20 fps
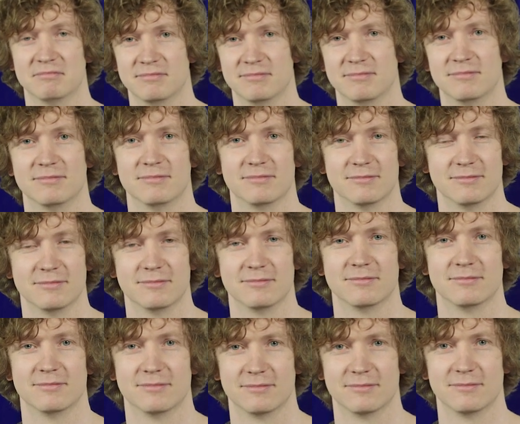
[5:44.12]

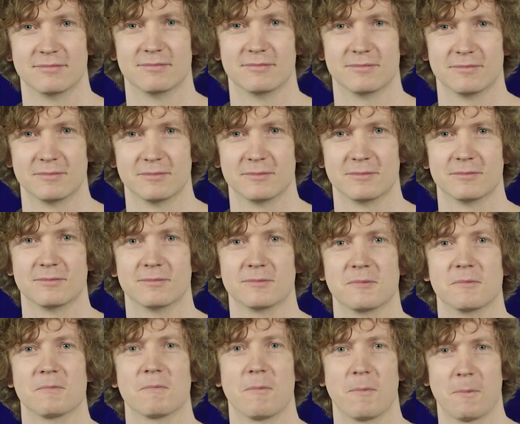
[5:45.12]

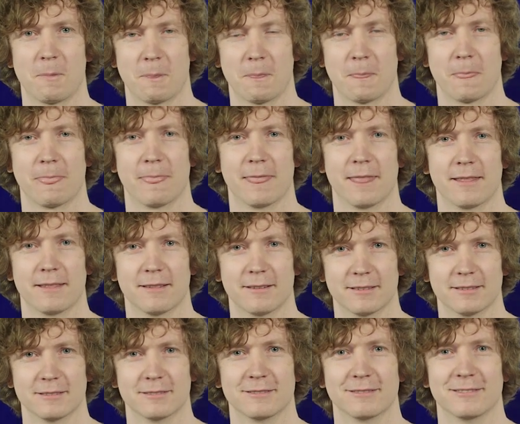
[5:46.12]

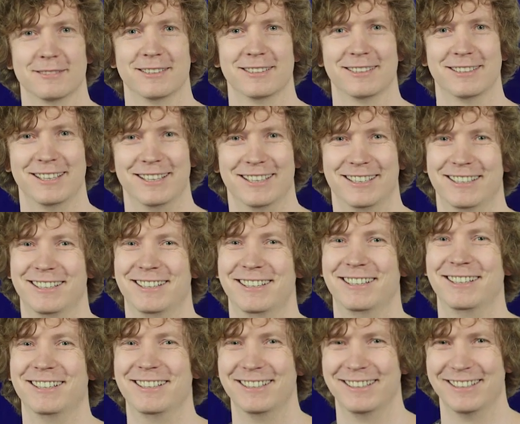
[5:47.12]

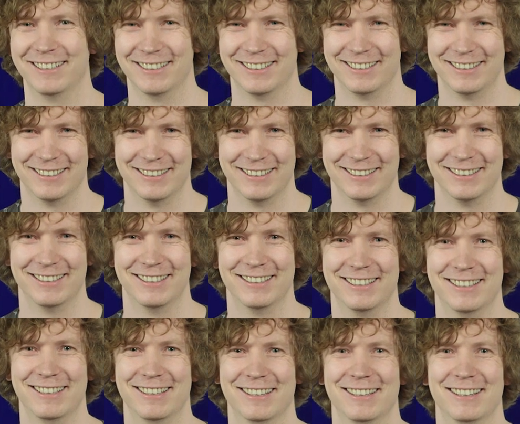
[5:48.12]

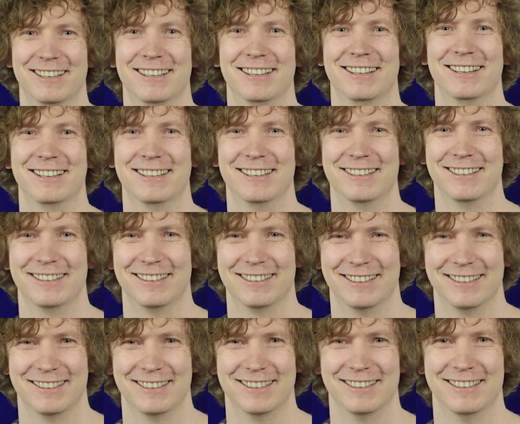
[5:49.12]

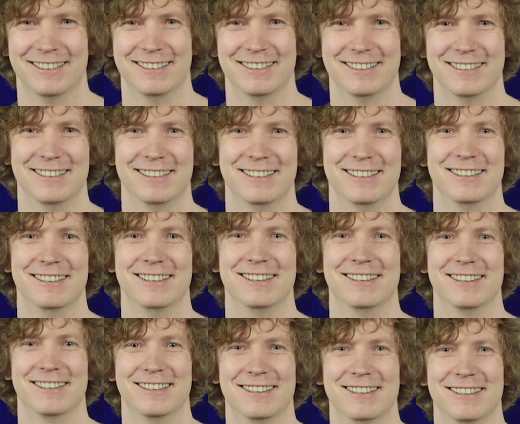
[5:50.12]

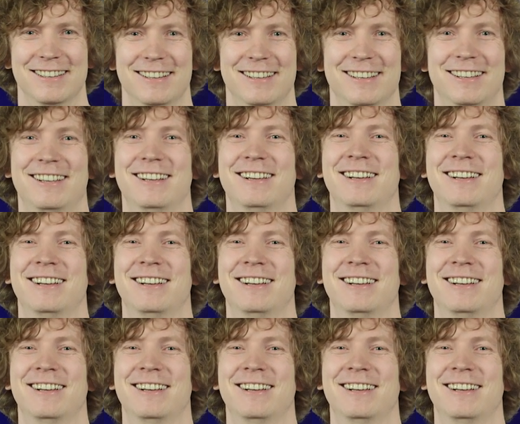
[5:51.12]
No words are spoken by the person on screen.